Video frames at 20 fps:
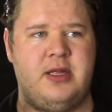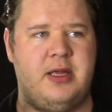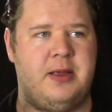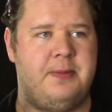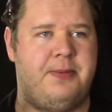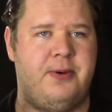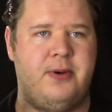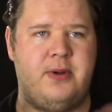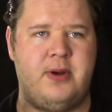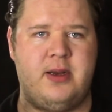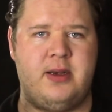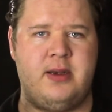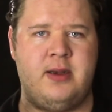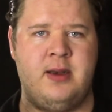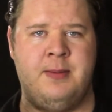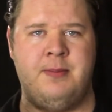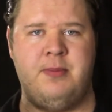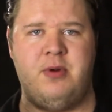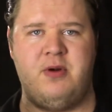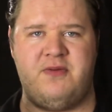You can put in
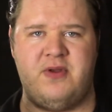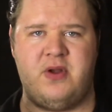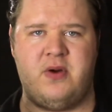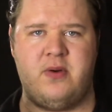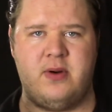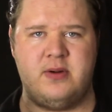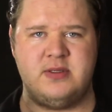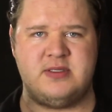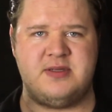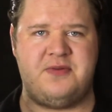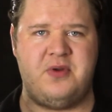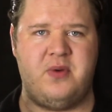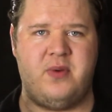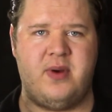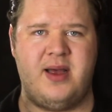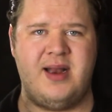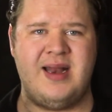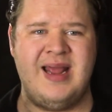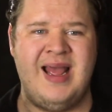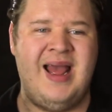movie quotes if you
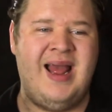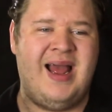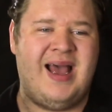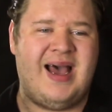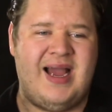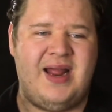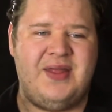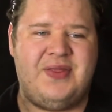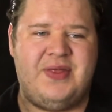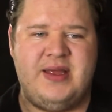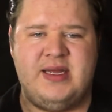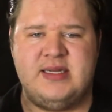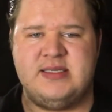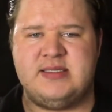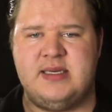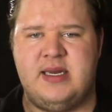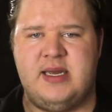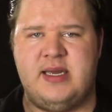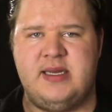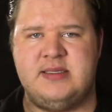want. I think
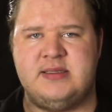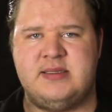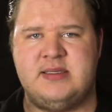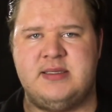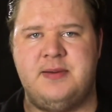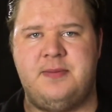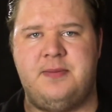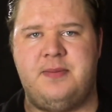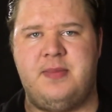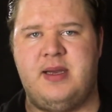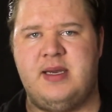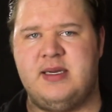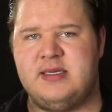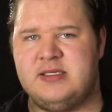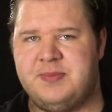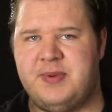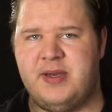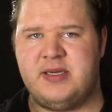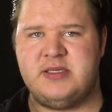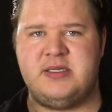it's nice,
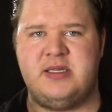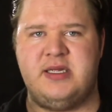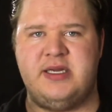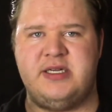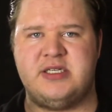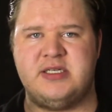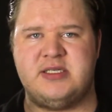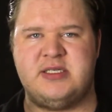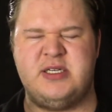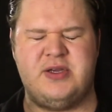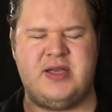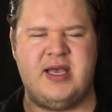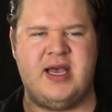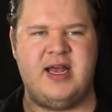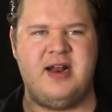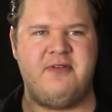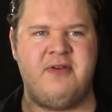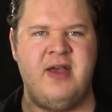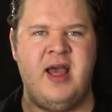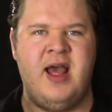especially just to
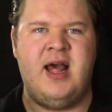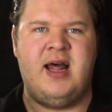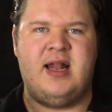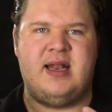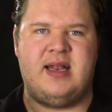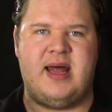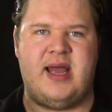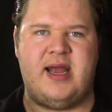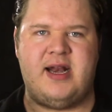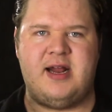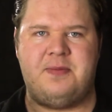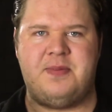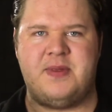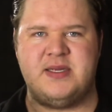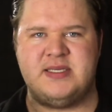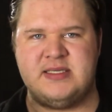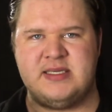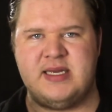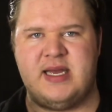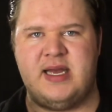kind of light up the
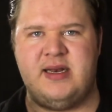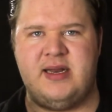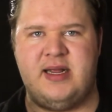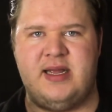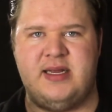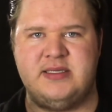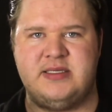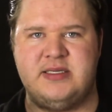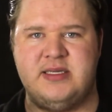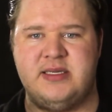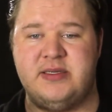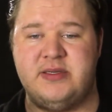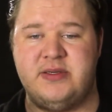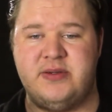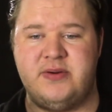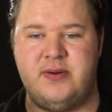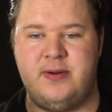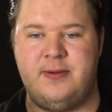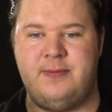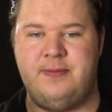set and
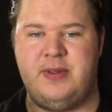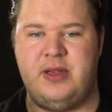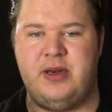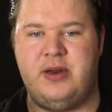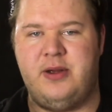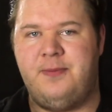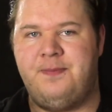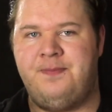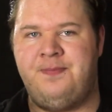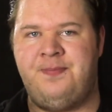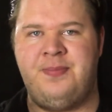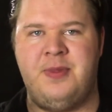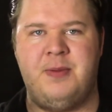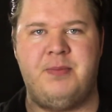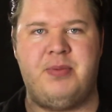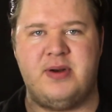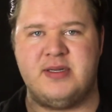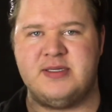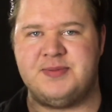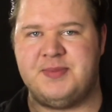to, you know,
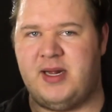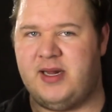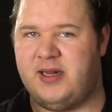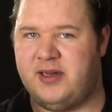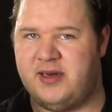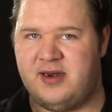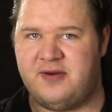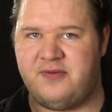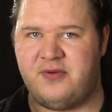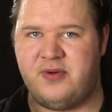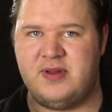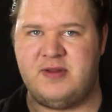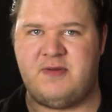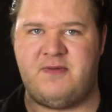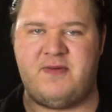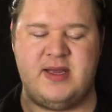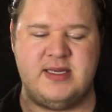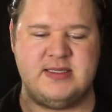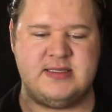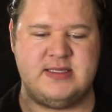put a smile on everyone's
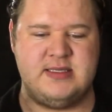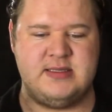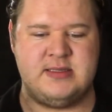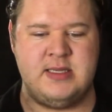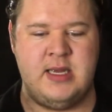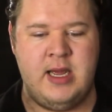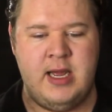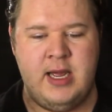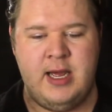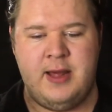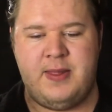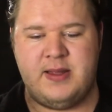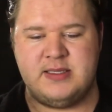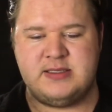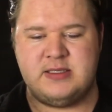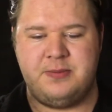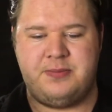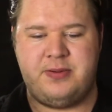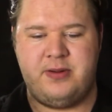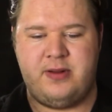faces.
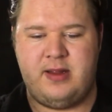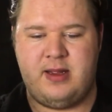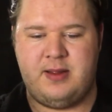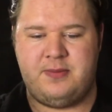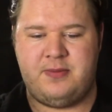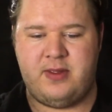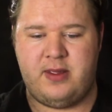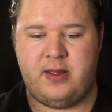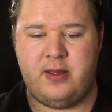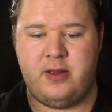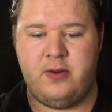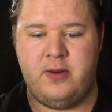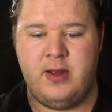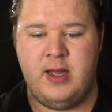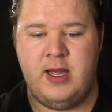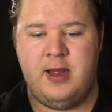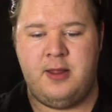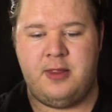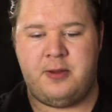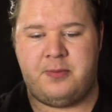That's completely up to you.
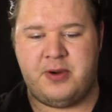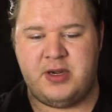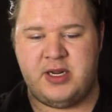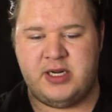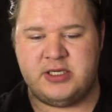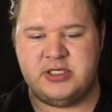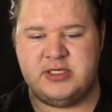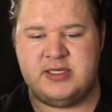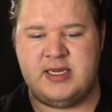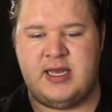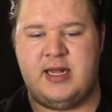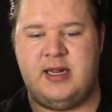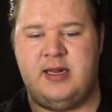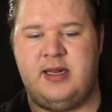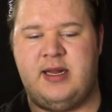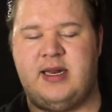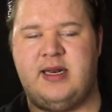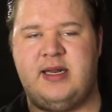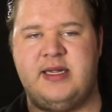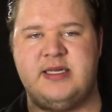The production
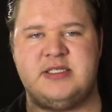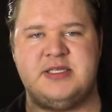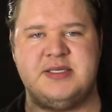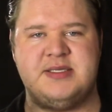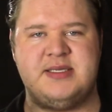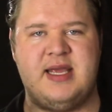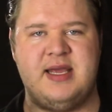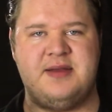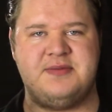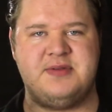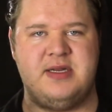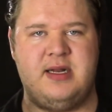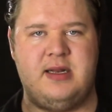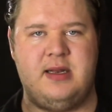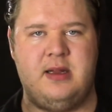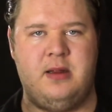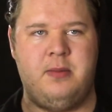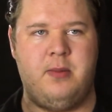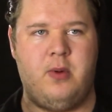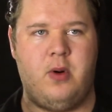title at least just gives it a
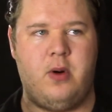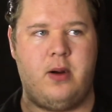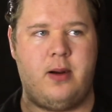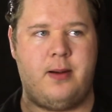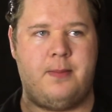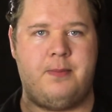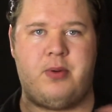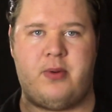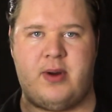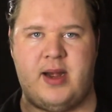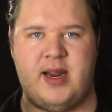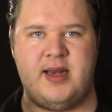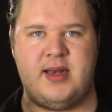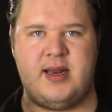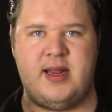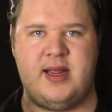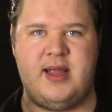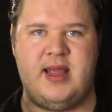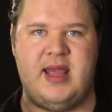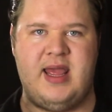little more
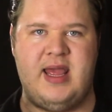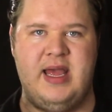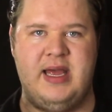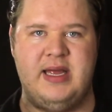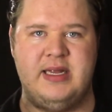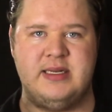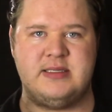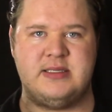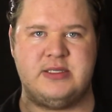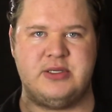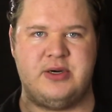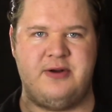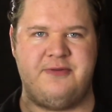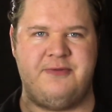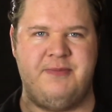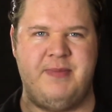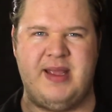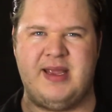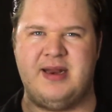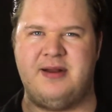branding and sort
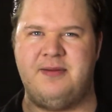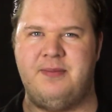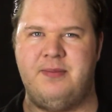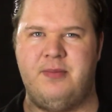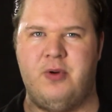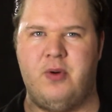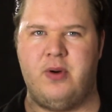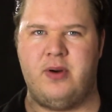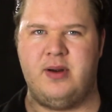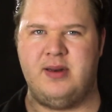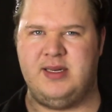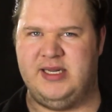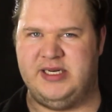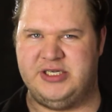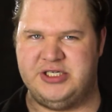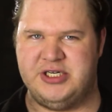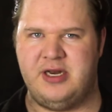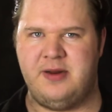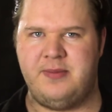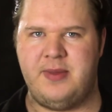of make it more
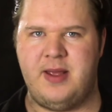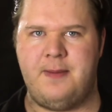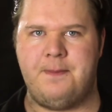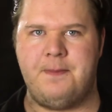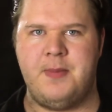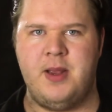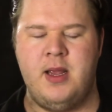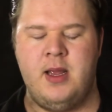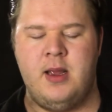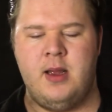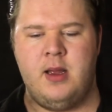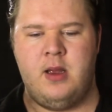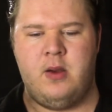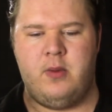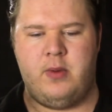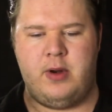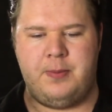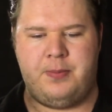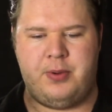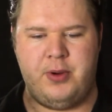legitimate
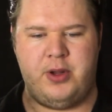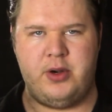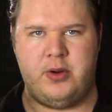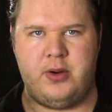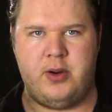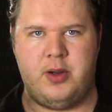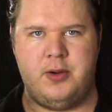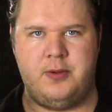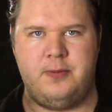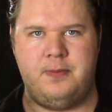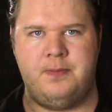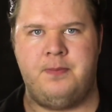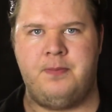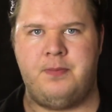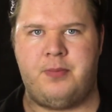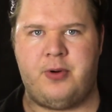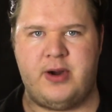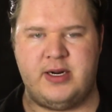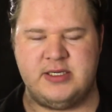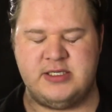when you put your own
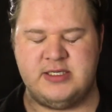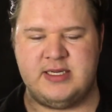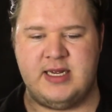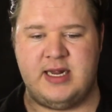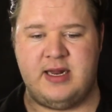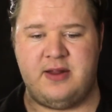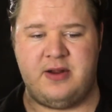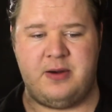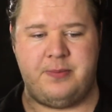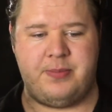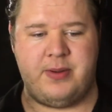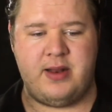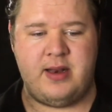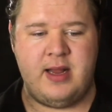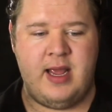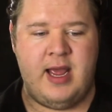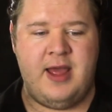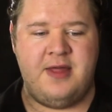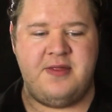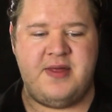production title there. But
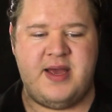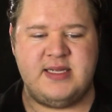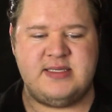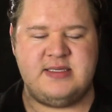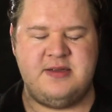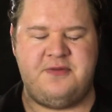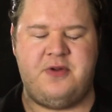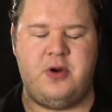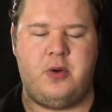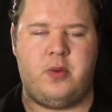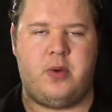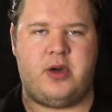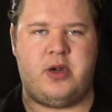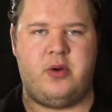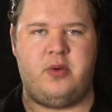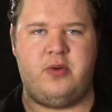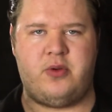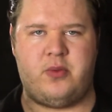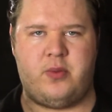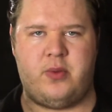that's if you're
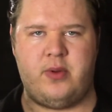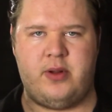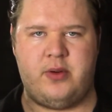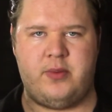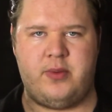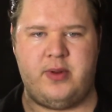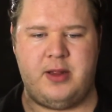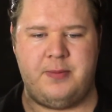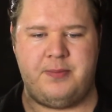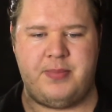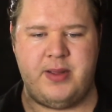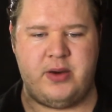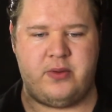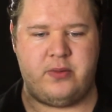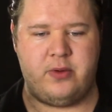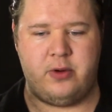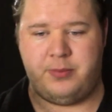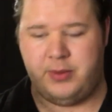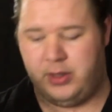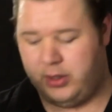working with a really, really big
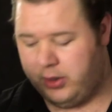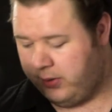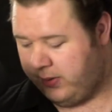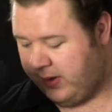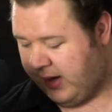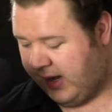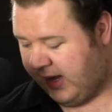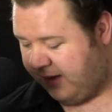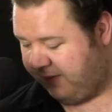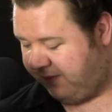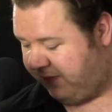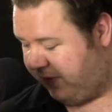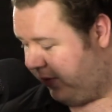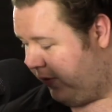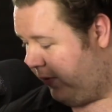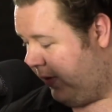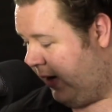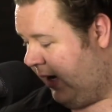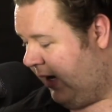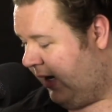group. You don't have
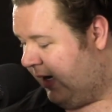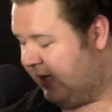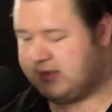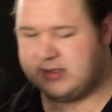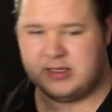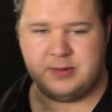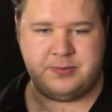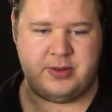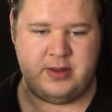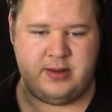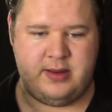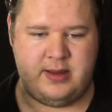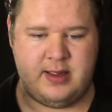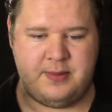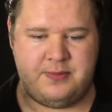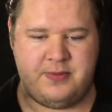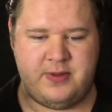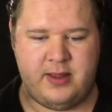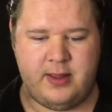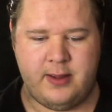to. It's completely
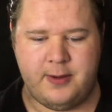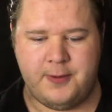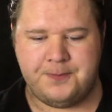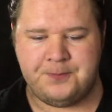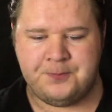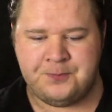up to you.